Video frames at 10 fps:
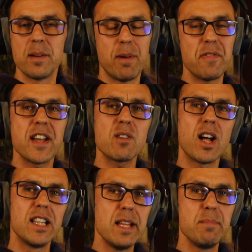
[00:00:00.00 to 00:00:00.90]
but there
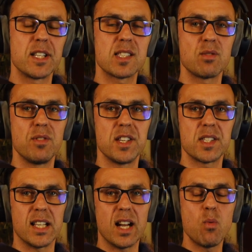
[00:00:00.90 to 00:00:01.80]
are limits to this,
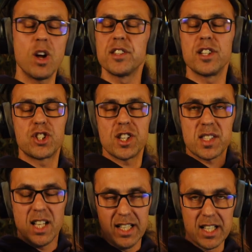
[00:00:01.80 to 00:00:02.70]
and I wanted
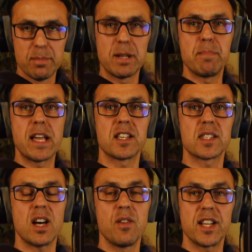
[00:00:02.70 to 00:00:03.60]
just a little bit bigger sound.